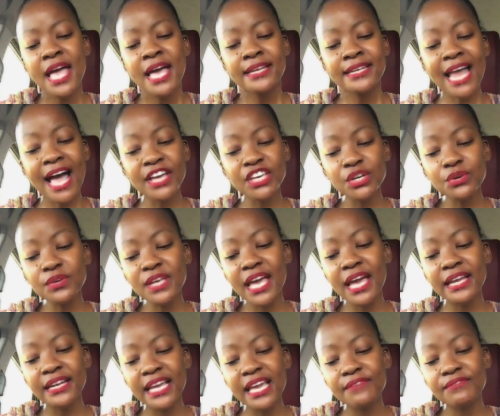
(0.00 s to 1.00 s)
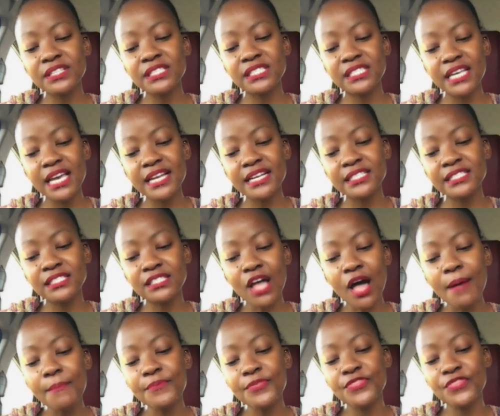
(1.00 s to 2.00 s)
Now you can't even sit and
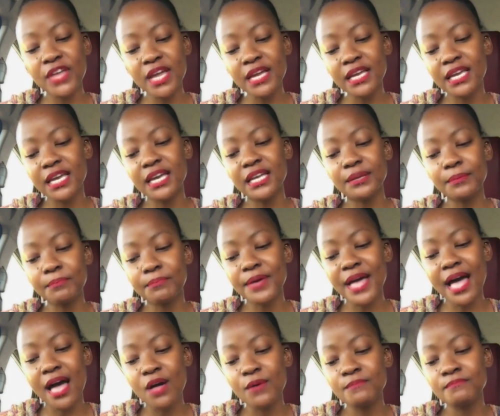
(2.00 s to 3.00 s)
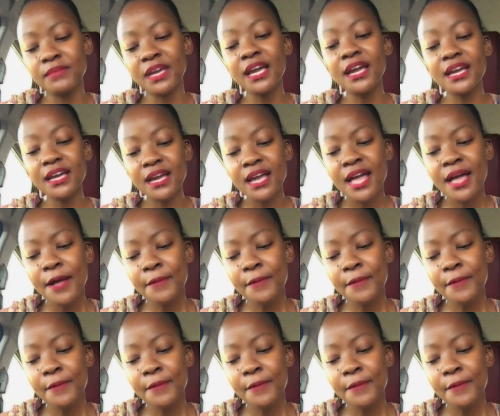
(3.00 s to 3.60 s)
stop thinking about me.